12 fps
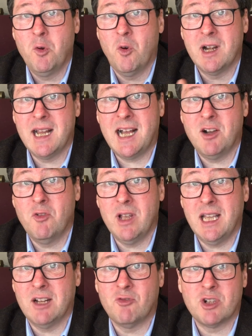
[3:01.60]
who are now
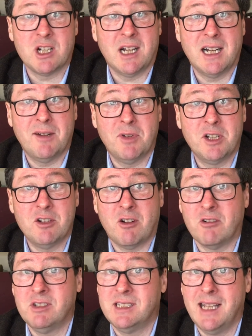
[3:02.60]
in retirement
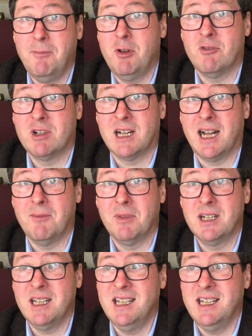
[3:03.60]
or semi-retirement.